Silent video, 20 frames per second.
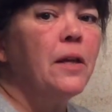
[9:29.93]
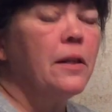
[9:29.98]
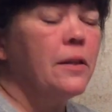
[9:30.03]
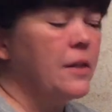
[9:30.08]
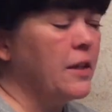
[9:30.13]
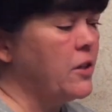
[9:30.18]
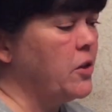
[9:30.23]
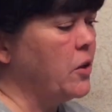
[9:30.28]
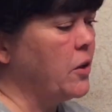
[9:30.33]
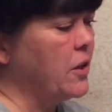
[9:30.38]

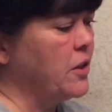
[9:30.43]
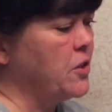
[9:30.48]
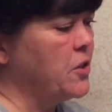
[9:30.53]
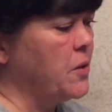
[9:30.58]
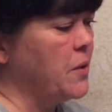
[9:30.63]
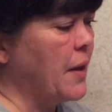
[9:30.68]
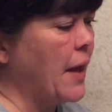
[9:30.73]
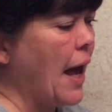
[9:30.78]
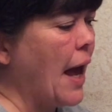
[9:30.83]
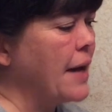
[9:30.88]
Then you can
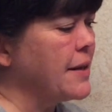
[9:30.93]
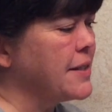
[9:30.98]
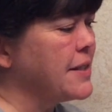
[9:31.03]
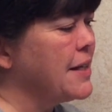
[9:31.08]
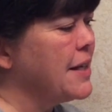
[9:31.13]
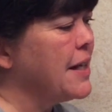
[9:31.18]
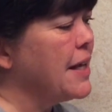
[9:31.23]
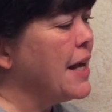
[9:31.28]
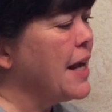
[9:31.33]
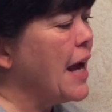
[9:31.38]
do that.
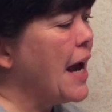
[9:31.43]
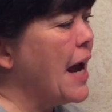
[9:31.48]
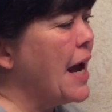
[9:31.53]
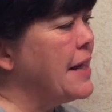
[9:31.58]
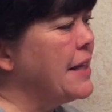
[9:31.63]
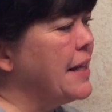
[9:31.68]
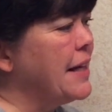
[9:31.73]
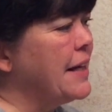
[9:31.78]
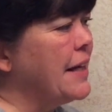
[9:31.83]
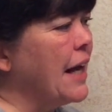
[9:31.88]

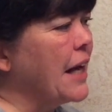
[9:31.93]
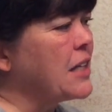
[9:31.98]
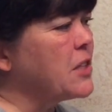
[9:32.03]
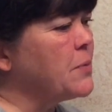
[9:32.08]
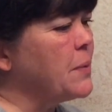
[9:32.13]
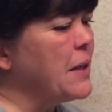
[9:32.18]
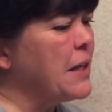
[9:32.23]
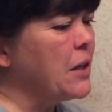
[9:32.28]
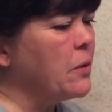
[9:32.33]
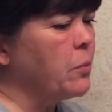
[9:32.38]
And then next
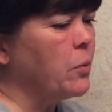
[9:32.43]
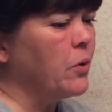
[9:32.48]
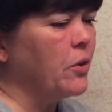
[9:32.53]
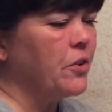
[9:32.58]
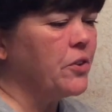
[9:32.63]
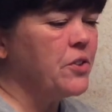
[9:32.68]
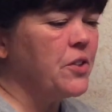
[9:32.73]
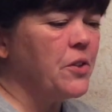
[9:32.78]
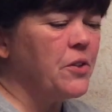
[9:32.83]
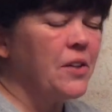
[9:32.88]
week,
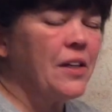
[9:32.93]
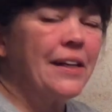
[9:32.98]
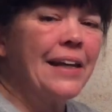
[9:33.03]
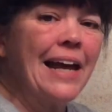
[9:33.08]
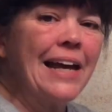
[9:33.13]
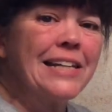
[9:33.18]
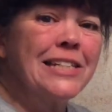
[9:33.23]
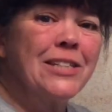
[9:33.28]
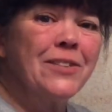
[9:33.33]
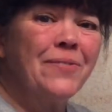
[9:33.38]
we'll do the
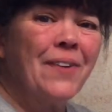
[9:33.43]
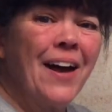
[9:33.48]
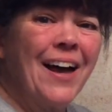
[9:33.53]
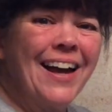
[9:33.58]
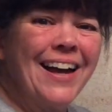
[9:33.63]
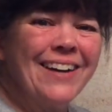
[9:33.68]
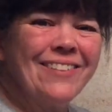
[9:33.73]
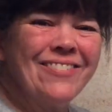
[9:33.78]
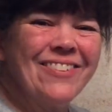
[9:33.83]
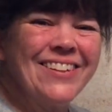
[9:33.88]
next
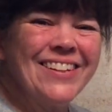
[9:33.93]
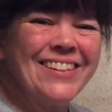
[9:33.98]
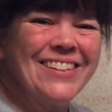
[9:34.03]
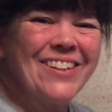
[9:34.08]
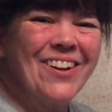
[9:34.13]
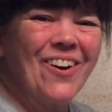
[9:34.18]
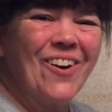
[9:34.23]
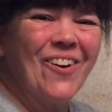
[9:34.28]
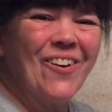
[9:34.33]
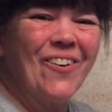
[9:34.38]
5.
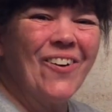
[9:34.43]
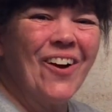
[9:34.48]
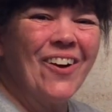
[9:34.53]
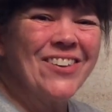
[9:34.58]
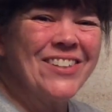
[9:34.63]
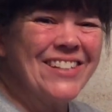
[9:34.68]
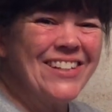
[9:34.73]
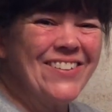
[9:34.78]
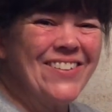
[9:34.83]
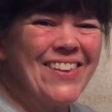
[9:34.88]
So I'll
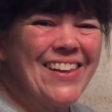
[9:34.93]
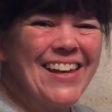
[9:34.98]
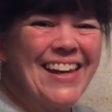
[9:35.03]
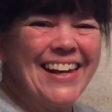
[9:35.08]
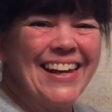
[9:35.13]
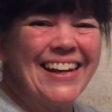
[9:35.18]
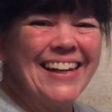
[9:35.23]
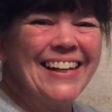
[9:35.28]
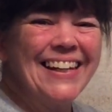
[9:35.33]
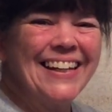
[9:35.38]
see you
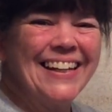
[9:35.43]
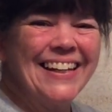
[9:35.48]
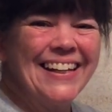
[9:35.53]
then.